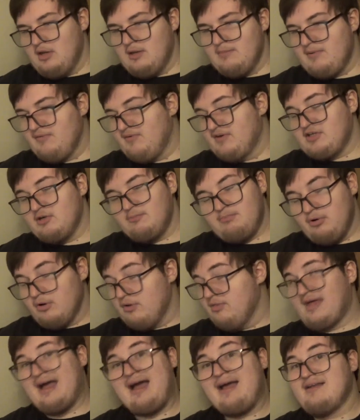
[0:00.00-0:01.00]
But if I don't
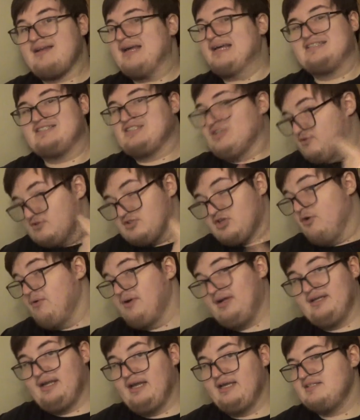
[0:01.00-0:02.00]
put that in S tier, it's going
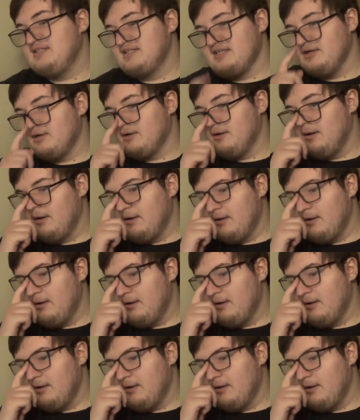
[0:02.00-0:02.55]
in A tier.